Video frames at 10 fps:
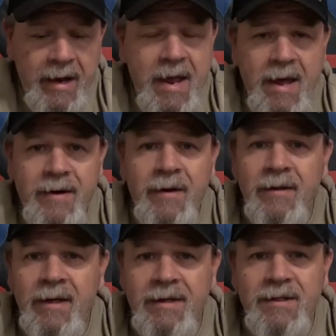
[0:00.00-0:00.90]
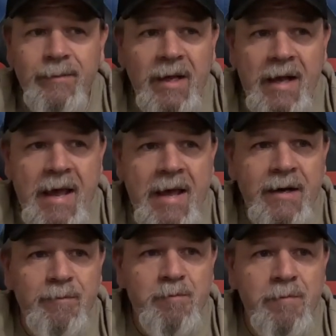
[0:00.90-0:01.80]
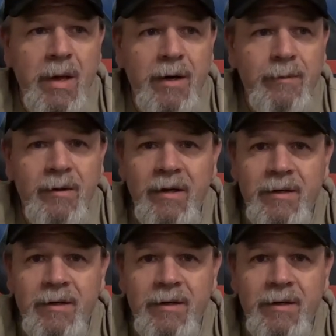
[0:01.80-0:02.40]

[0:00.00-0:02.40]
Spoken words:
And it seemed like I had minimal